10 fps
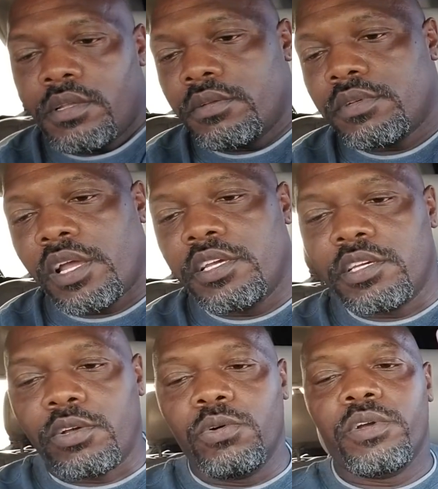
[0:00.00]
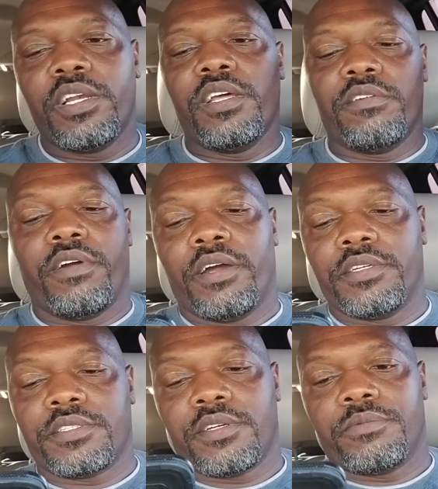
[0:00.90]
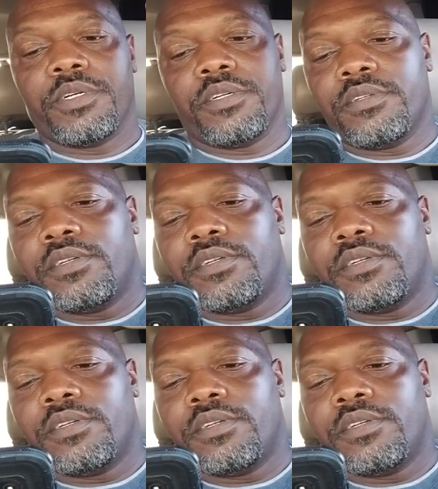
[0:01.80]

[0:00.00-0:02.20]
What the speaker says: It's like he cool. He live around here somewhere.